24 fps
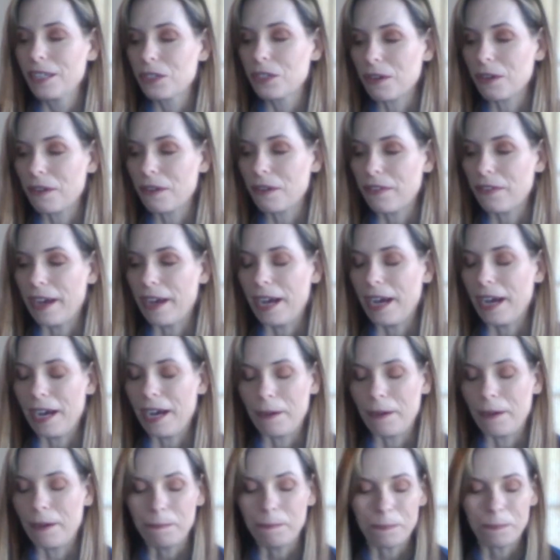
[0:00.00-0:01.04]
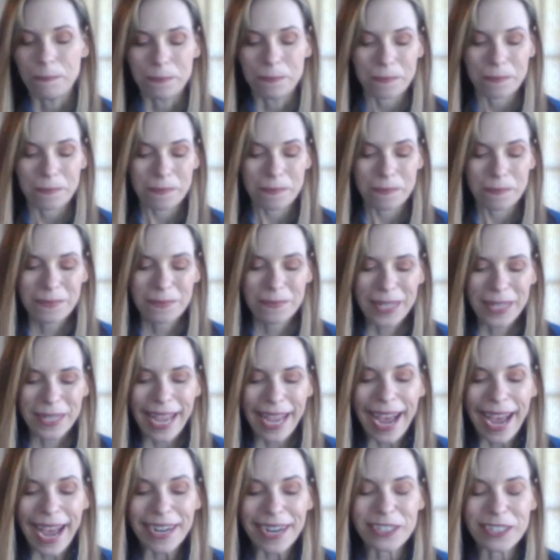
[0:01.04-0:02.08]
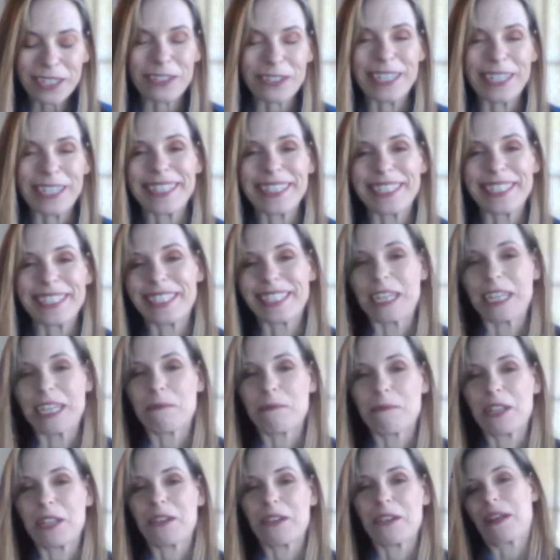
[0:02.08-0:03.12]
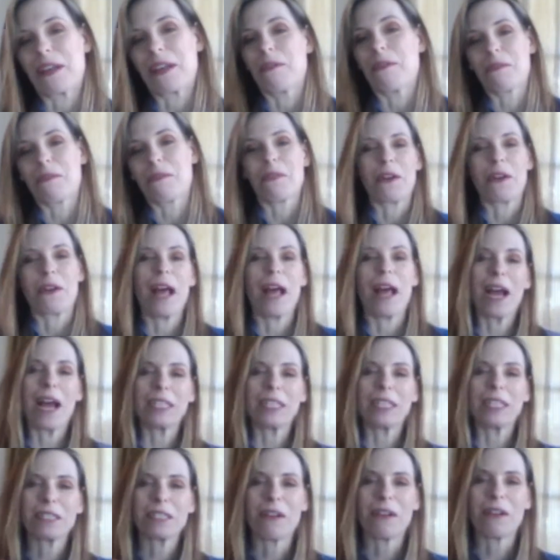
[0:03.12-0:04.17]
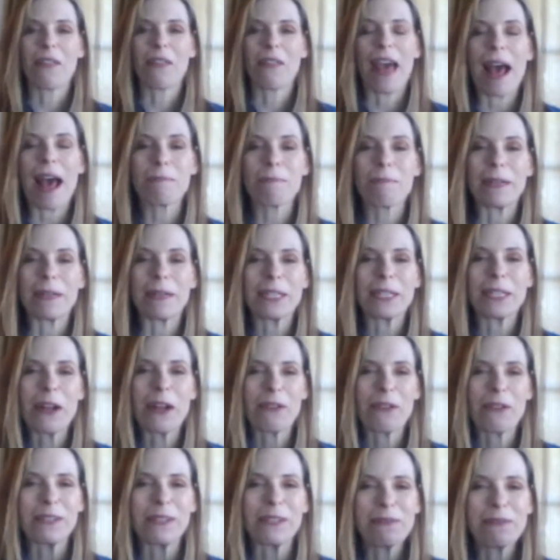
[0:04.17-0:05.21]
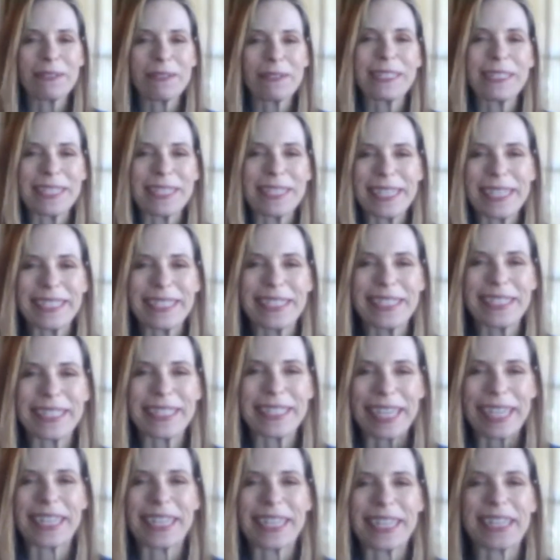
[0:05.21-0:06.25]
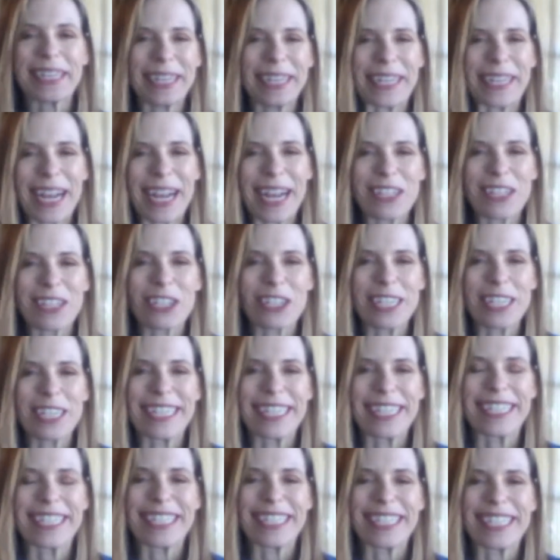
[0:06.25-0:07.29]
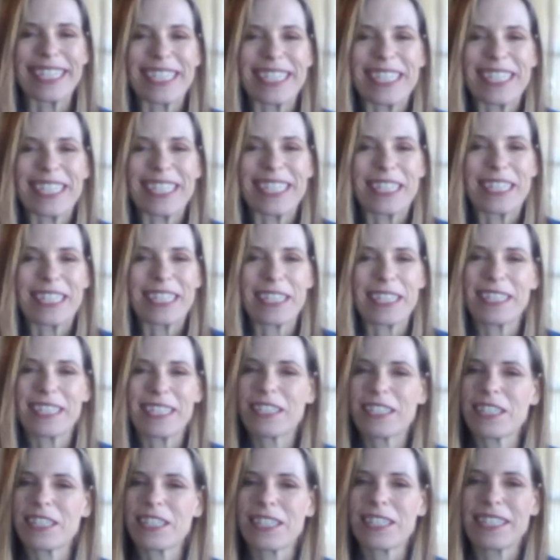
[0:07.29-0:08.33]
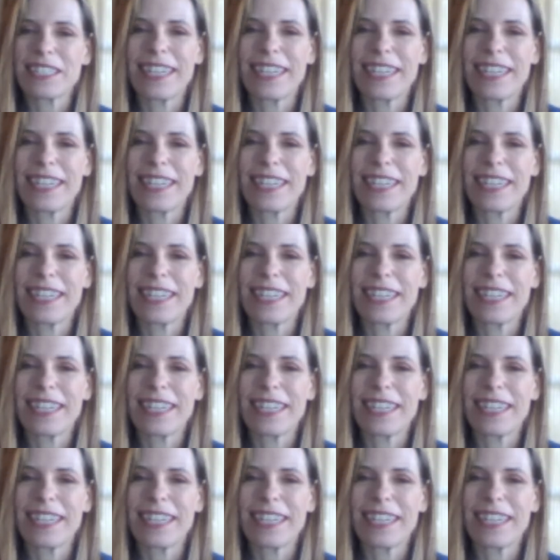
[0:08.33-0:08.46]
of a actor in the scene with you. They don't know their lines and all that, but it's like a connection, and it's just